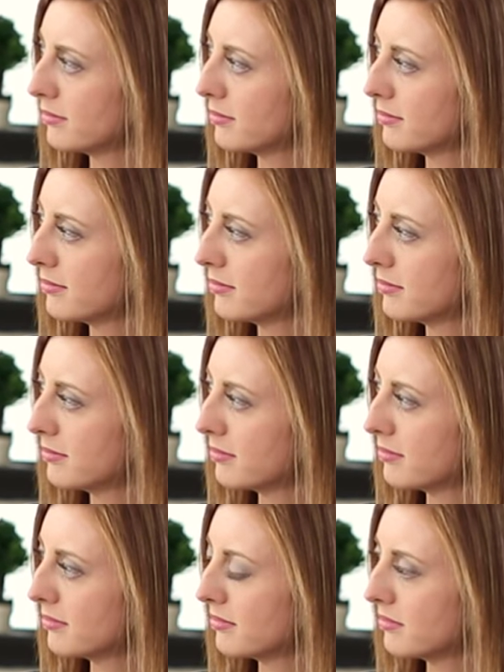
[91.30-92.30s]

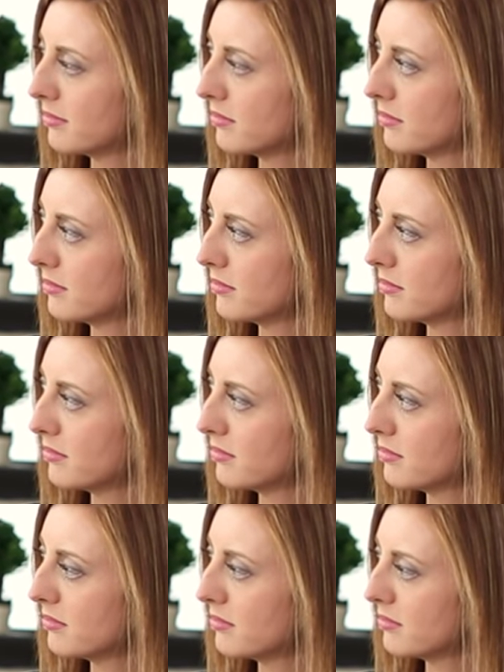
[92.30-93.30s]

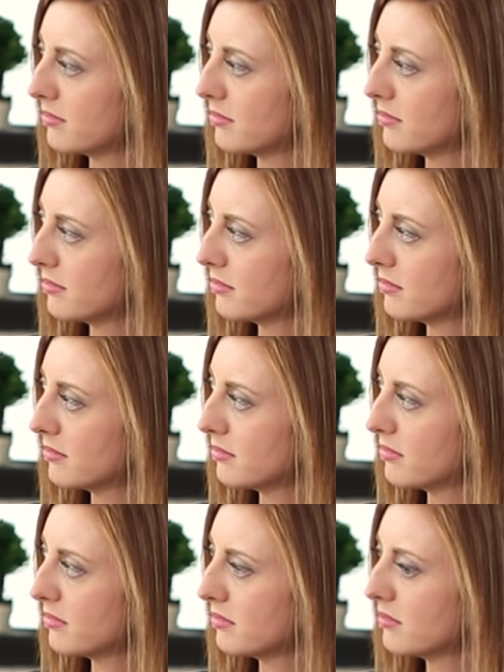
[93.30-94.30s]

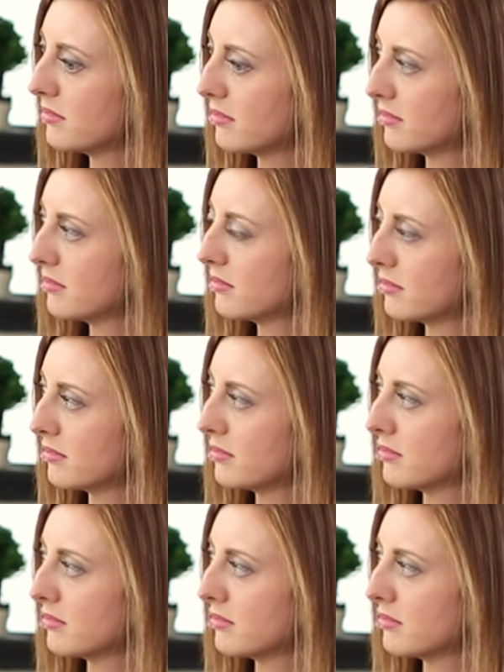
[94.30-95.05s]
(not speaking)